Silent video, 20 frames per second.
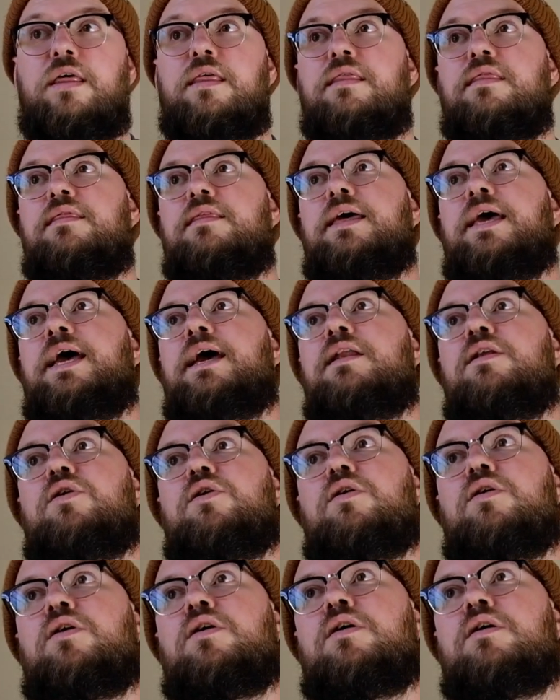that
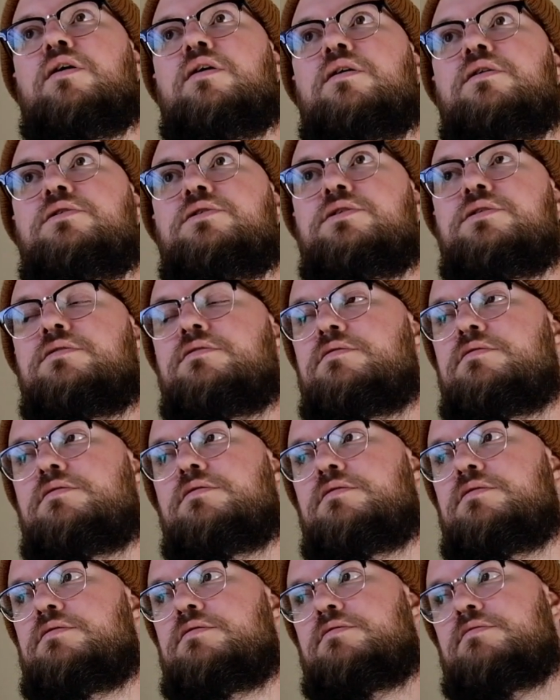are just
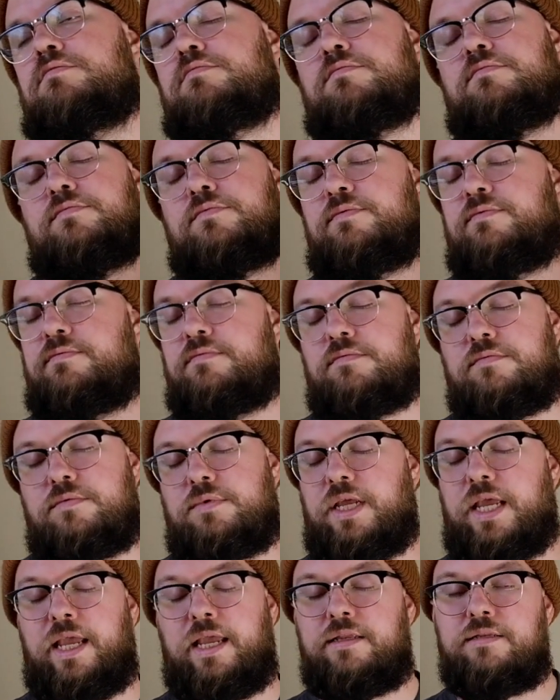
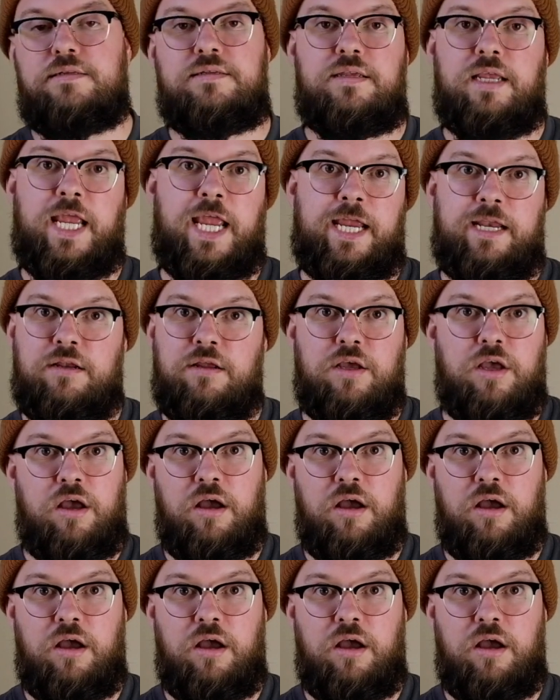insane.